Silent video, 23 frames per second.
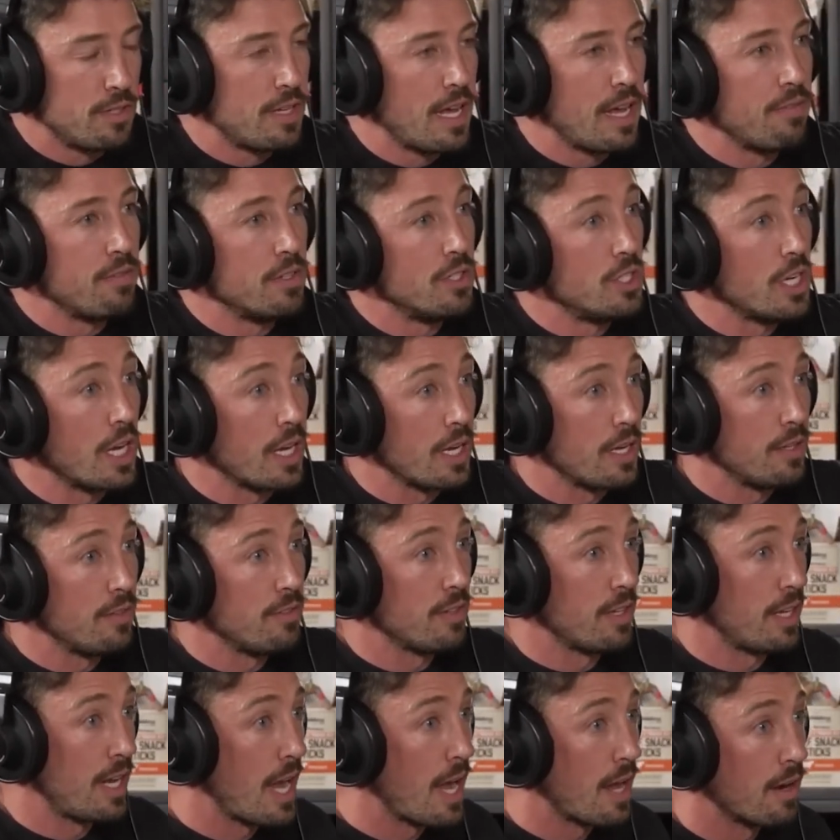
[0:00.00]
David Jenkins
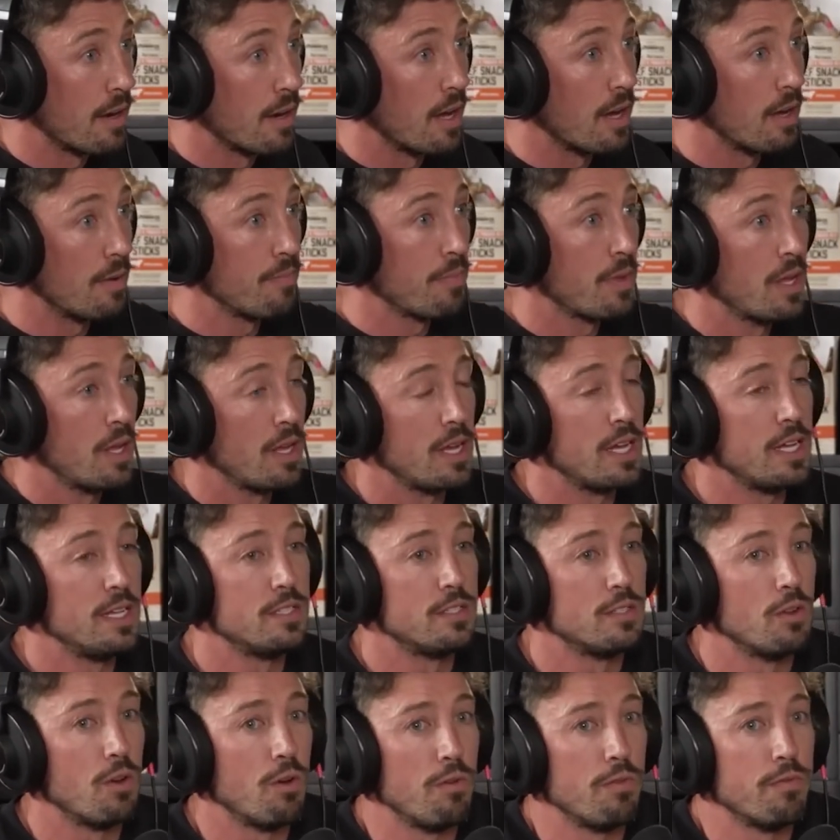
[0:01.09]
in Canada, he's
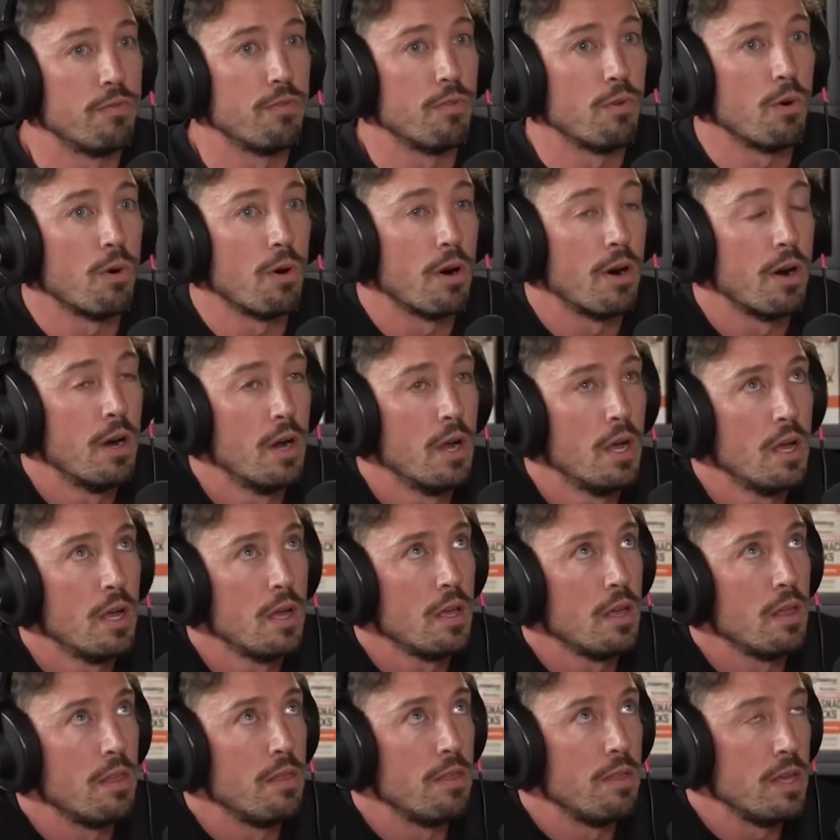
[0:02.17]
known for
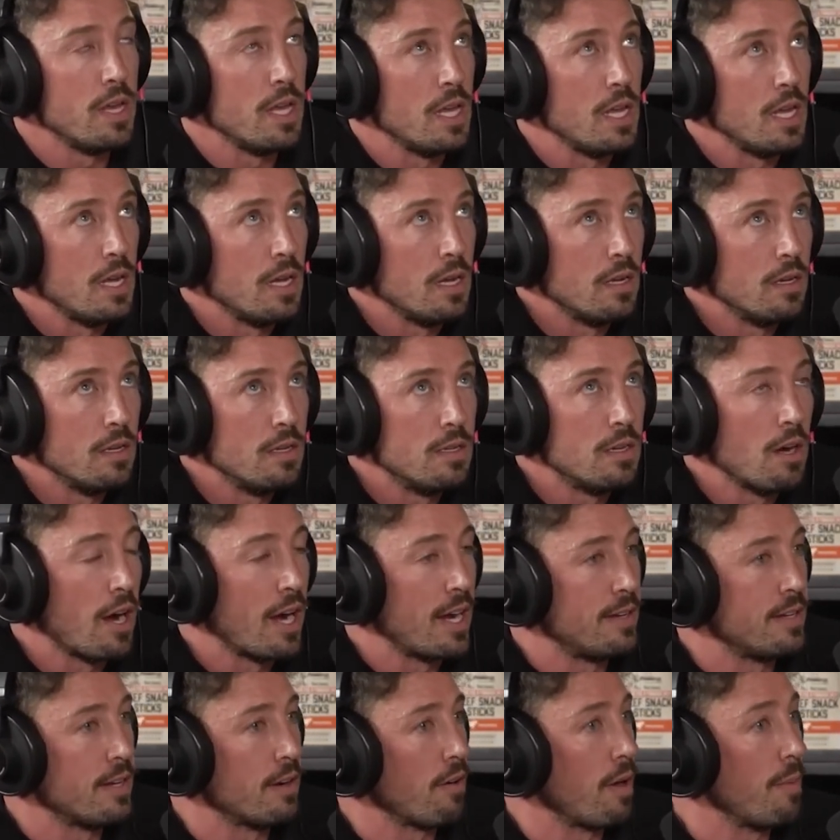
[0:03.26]
the
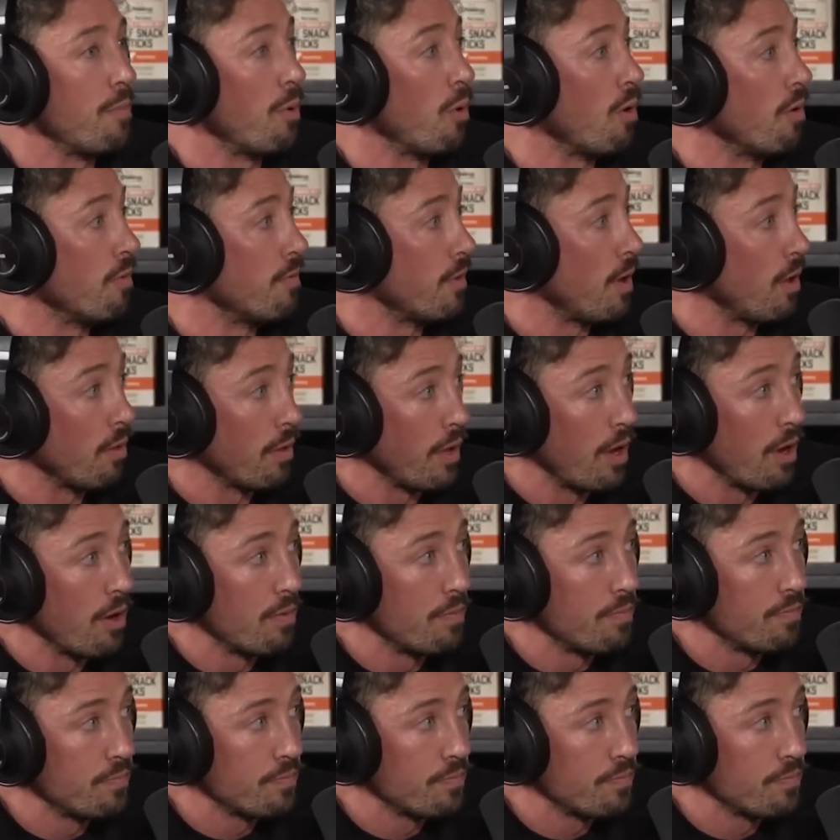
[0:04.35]
dietary portfolio.